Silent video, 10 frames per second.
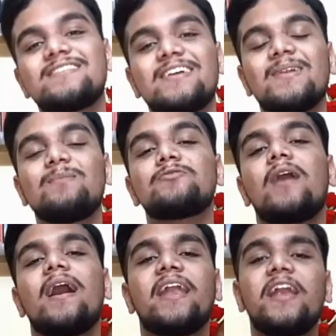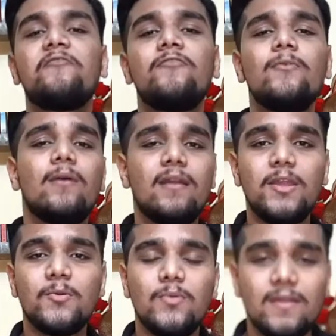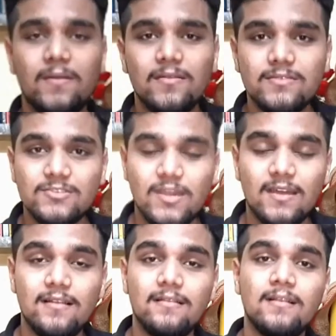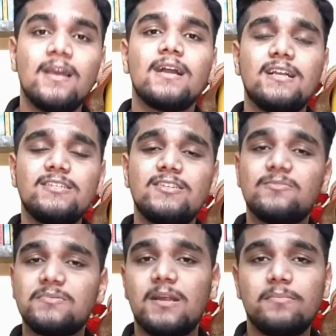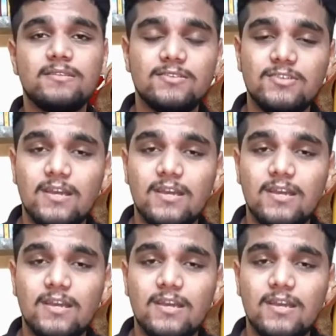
is Sankalp Chauhan, and if you are new here on this channel, consider subscribing this